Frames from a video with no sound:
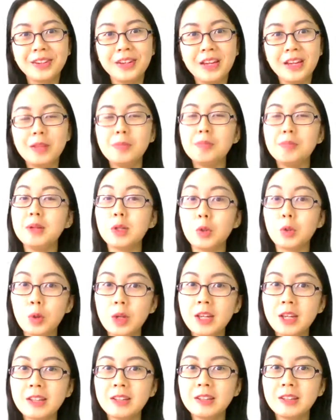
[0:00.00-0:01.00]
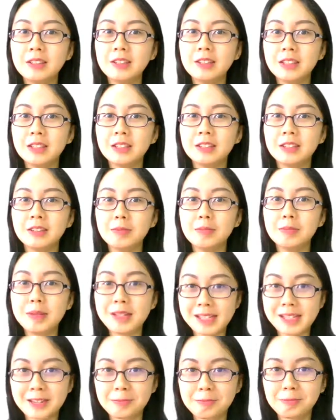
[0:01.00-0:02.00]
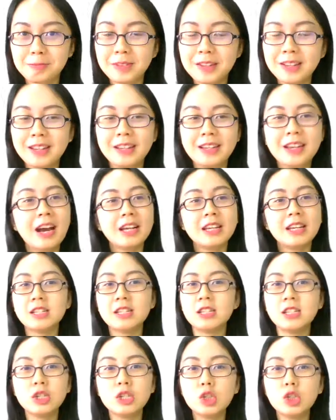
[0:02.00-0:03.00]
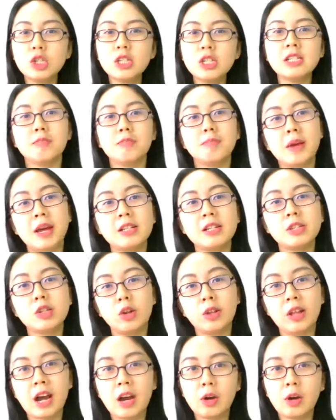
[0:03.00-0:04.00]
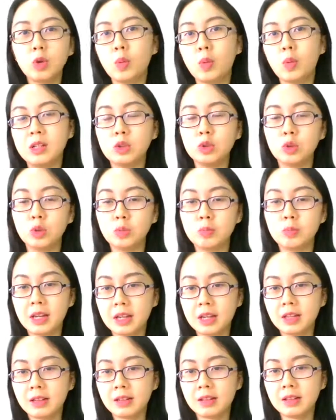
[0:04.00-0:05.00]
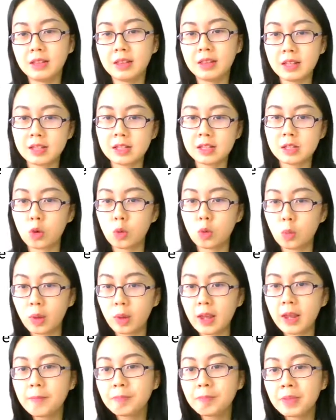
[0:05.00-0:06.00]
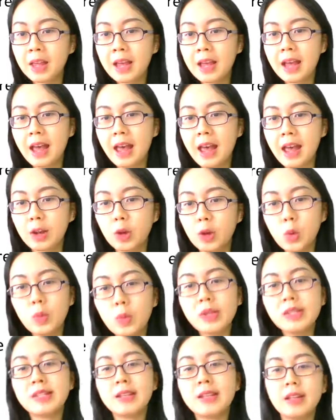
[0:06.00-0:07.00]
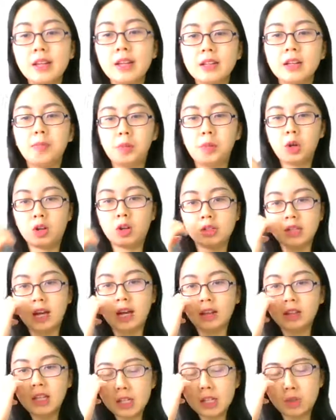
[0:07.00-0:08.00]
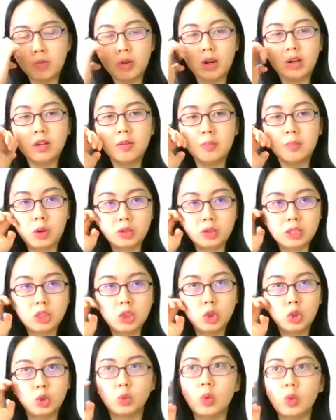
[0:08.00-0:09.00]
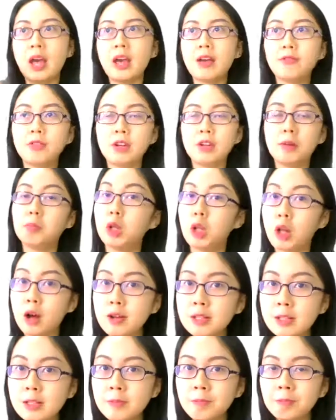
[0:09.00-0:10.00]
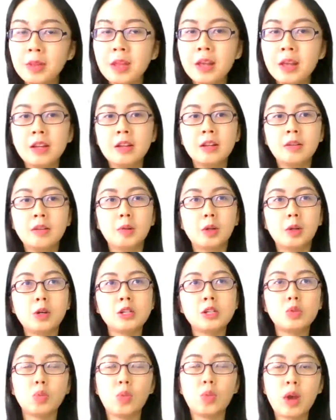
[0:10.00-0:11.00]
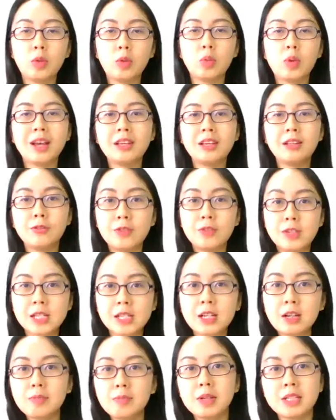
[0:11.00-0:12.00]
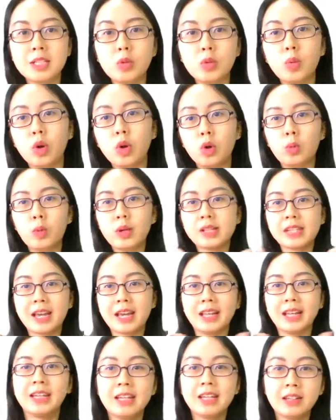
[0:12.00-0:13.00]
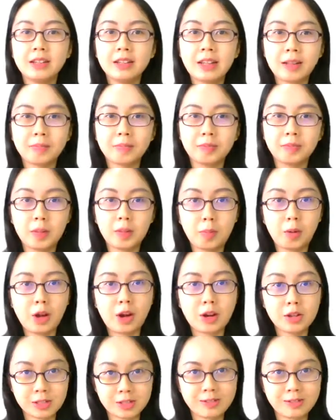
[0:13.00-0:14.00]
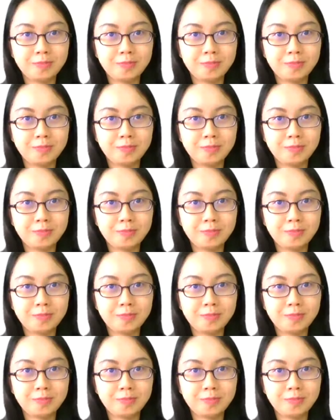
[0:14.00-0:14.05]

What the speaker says: in between the meeting. Yeah, it just depends on how you want to make things your way. And always lead the applause. I think it's very important to have applause because when we are in a physical meeting, we always can hear that applause.